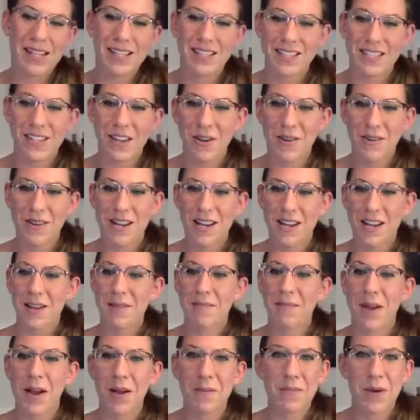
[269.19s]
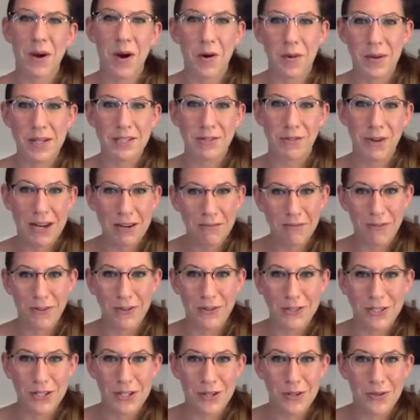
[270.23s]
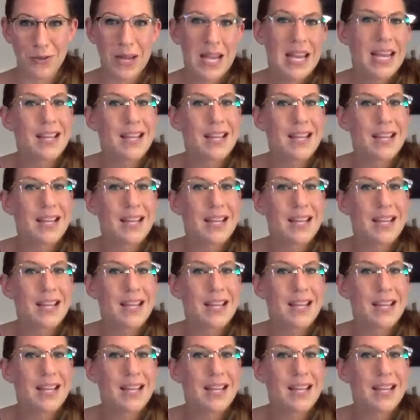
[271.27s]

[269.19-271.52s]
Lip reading: So I'm always grateful to